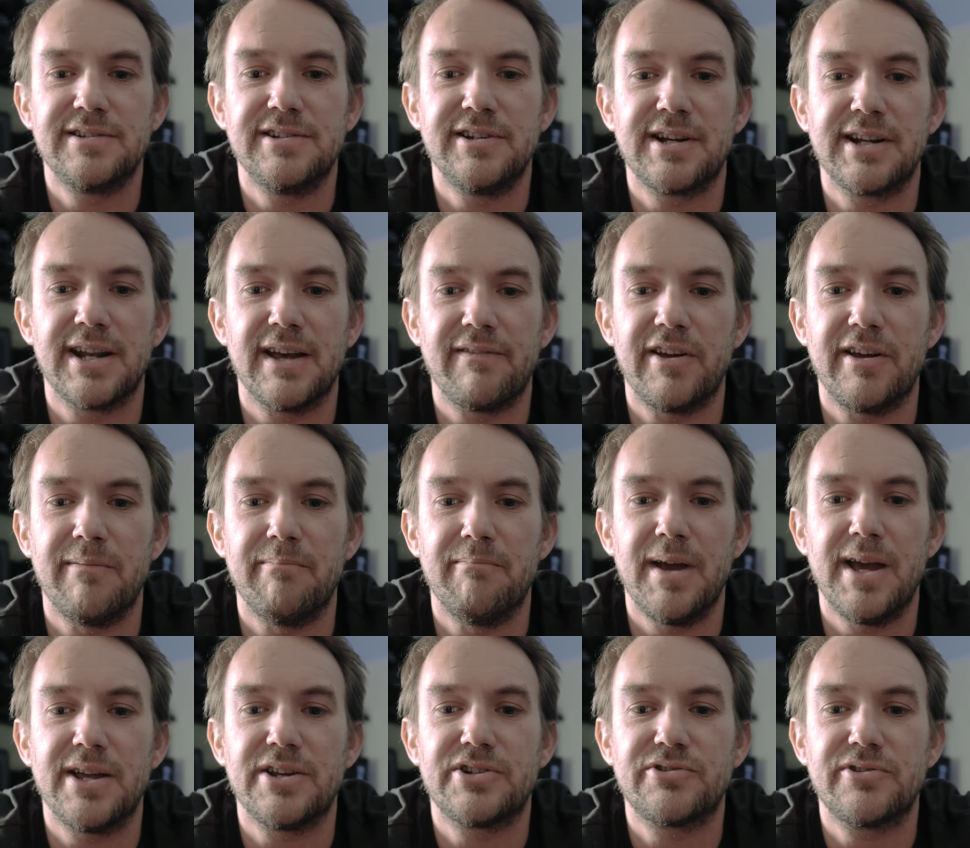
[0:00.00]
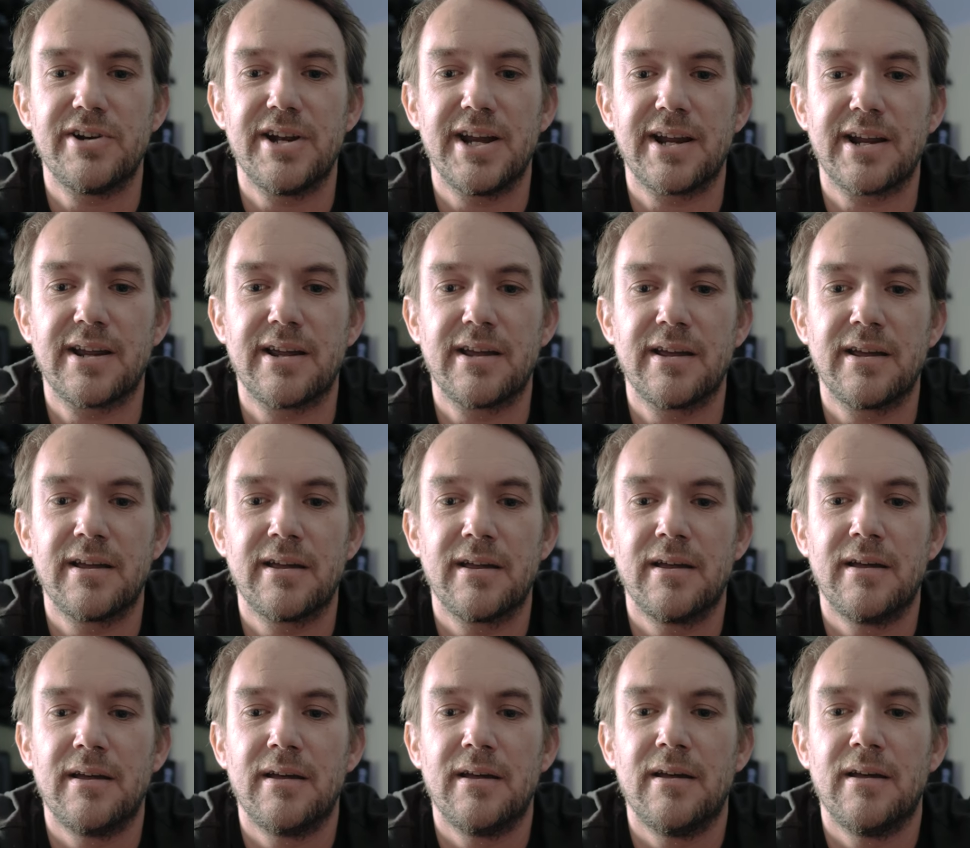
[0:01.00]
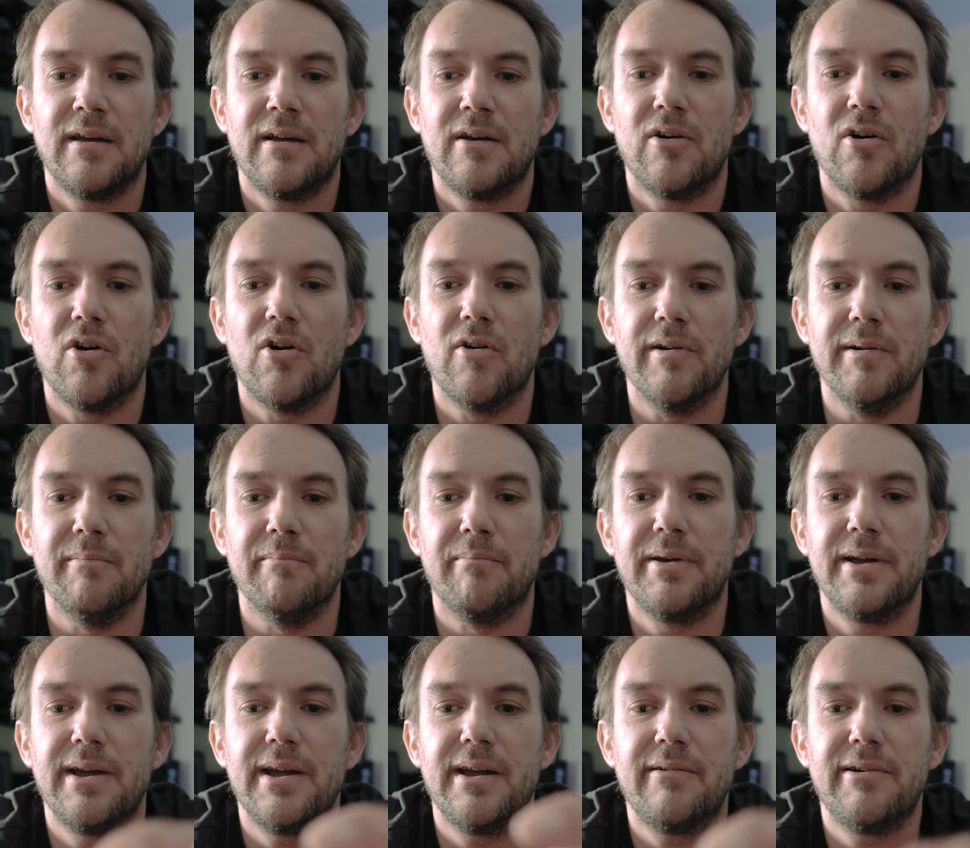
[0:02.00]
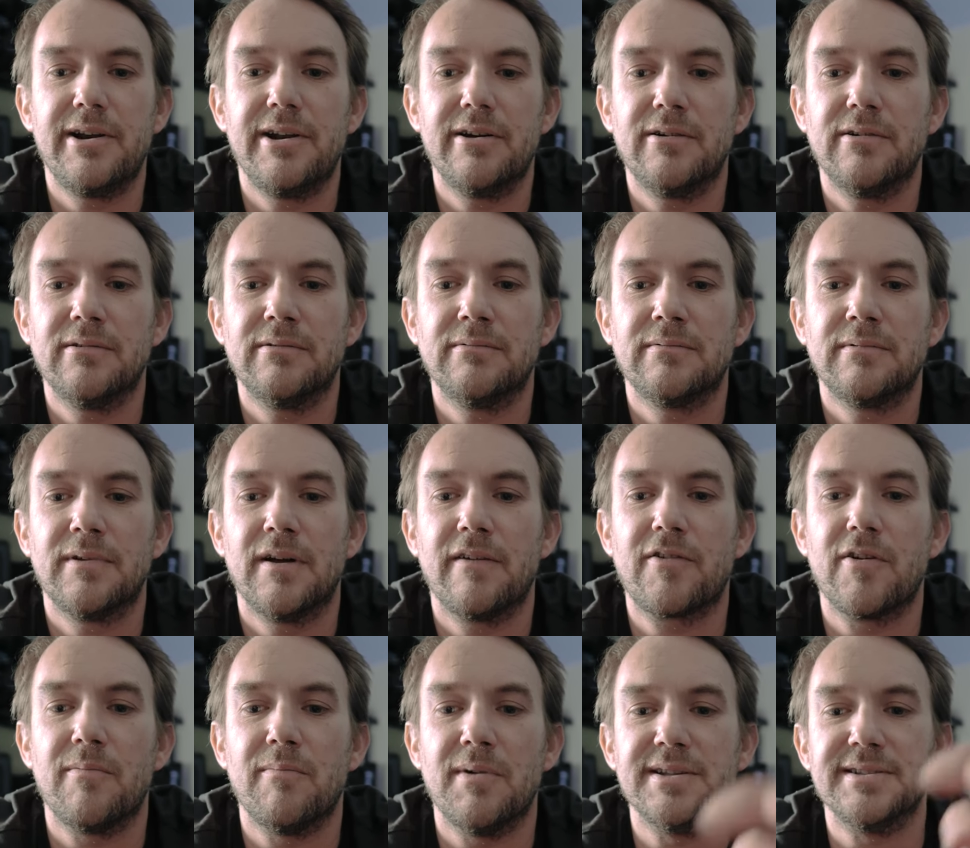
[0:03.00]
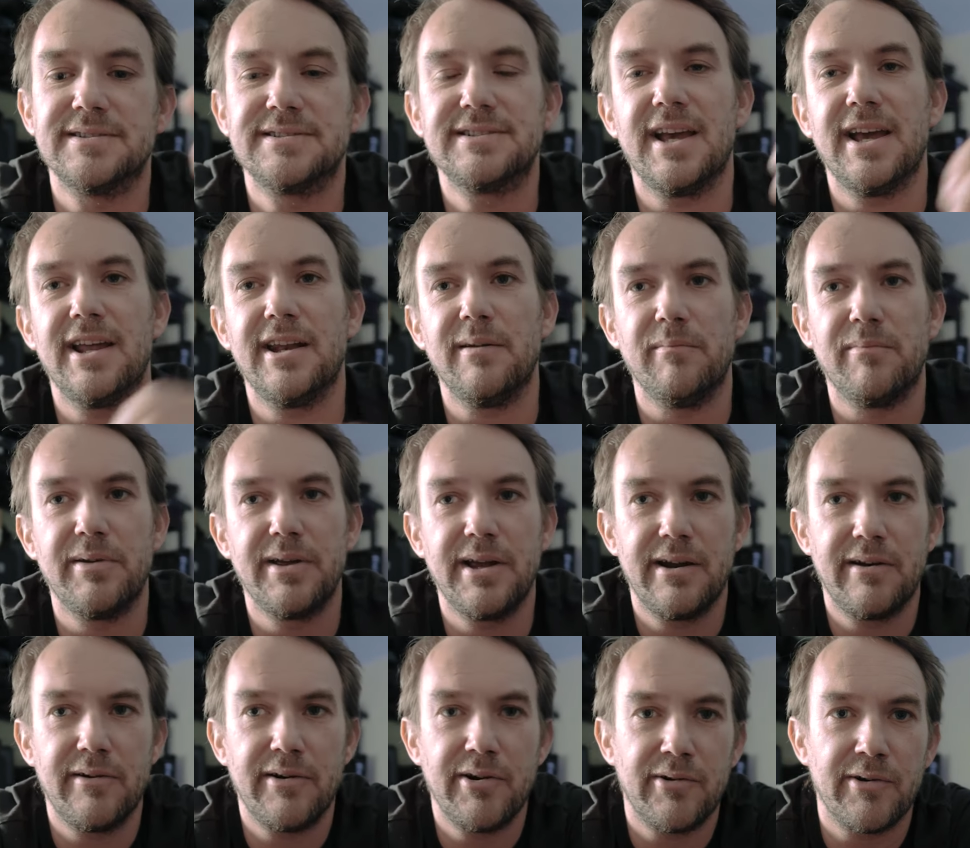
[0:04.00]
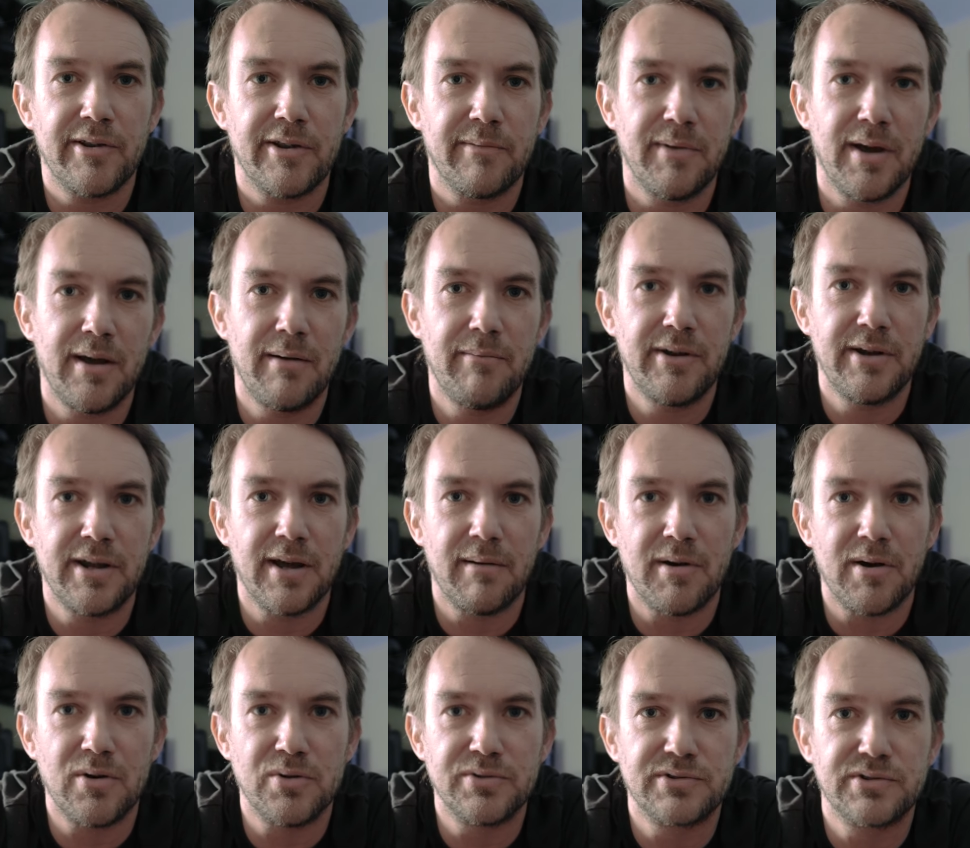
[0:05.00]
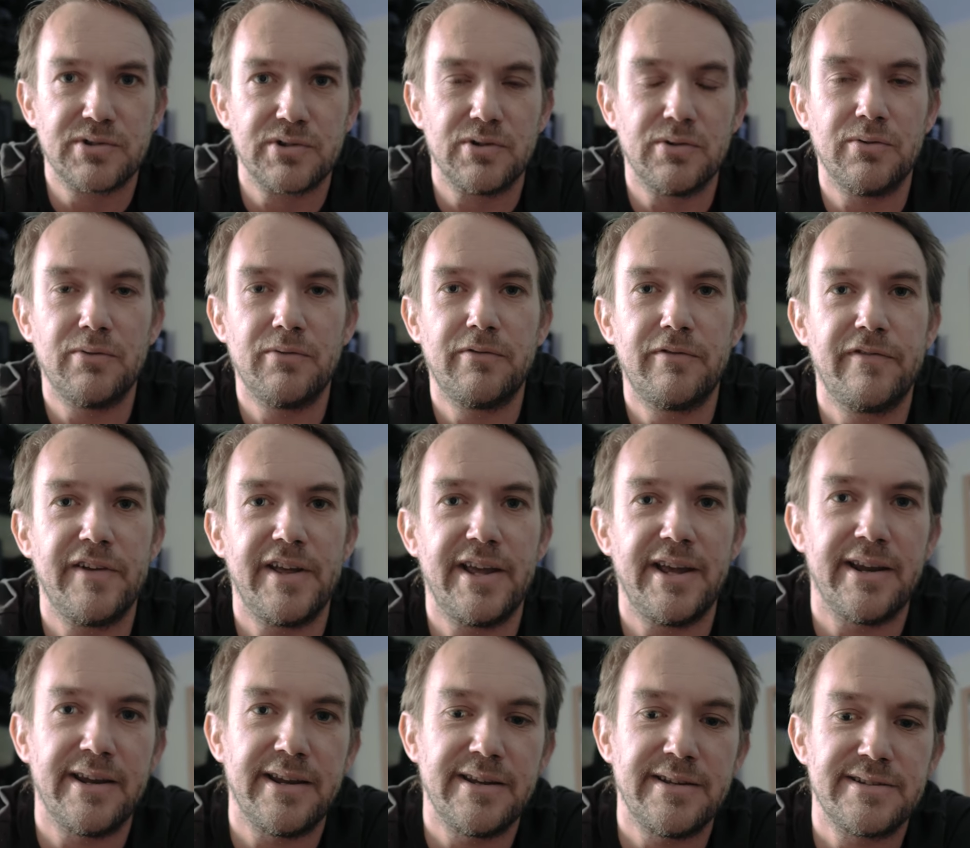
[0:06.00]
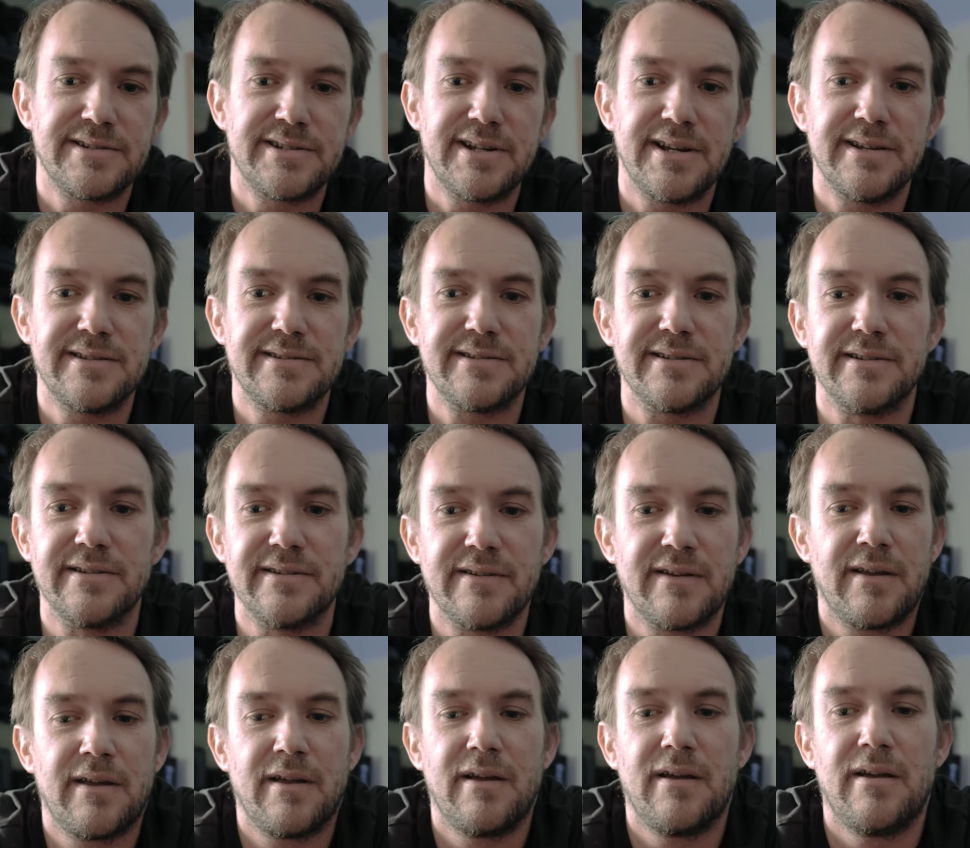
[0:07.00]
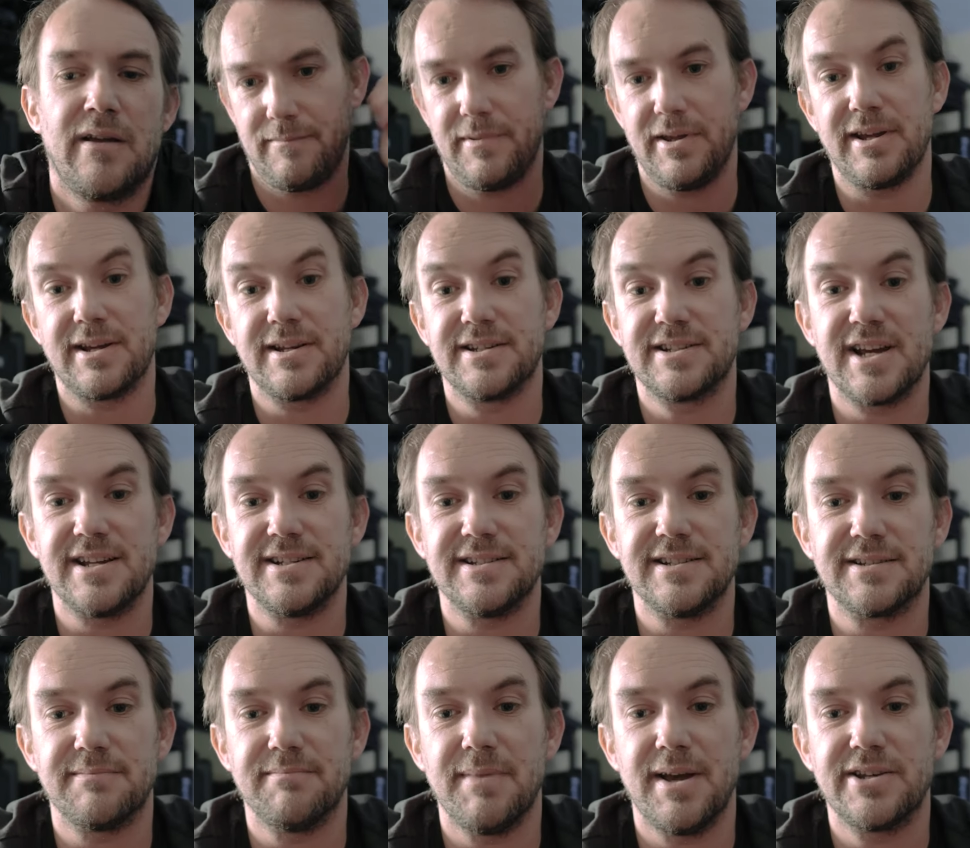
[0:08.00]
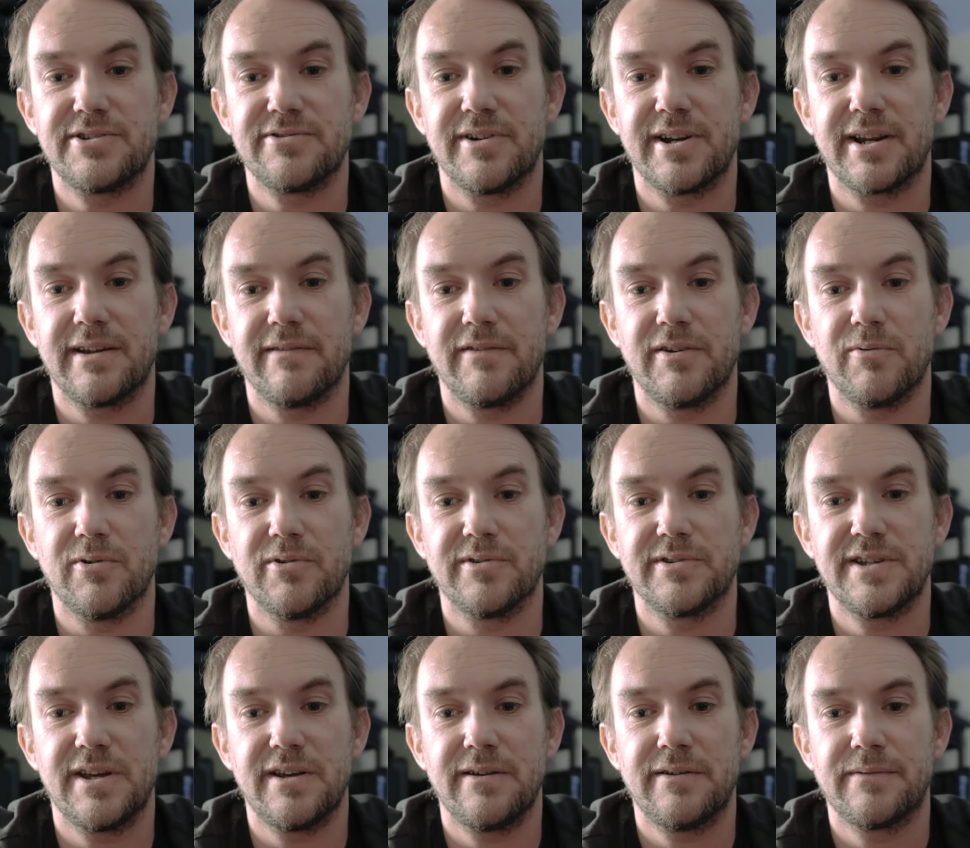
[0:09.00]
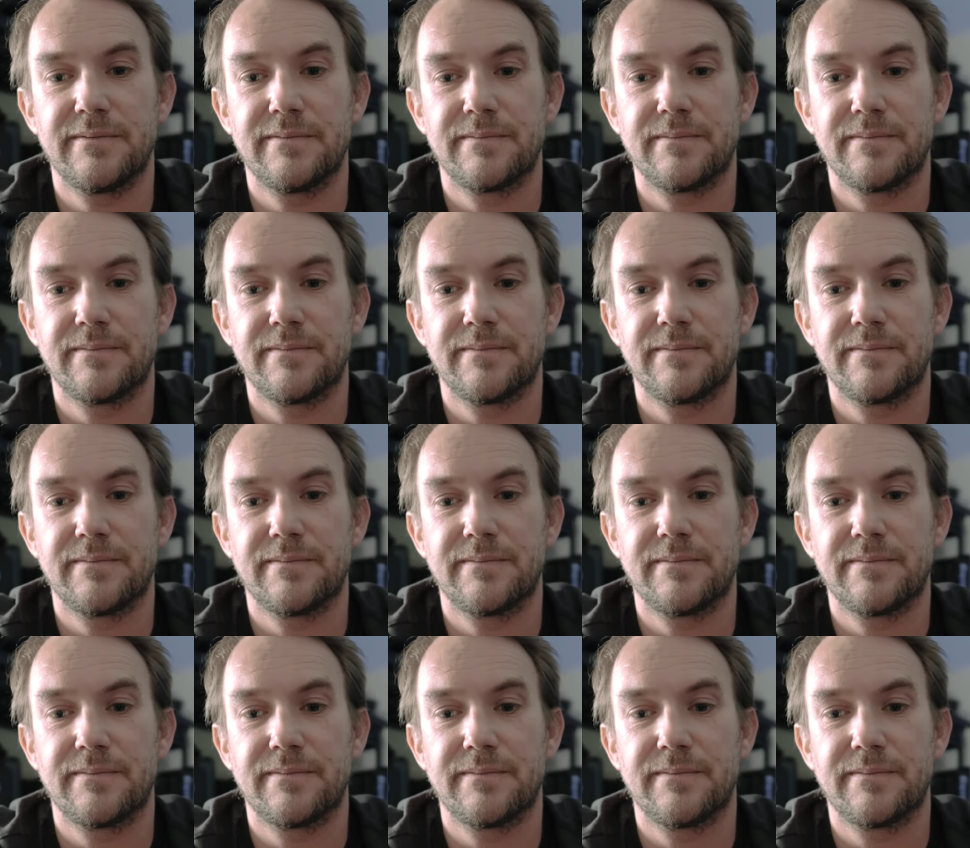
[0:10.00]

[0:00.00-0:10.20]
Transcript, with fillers: So you can have it in metric or imperial. I've got mine set in imperial at the moment. I'm old school, feet and inches, but you can change it to metric if you want to.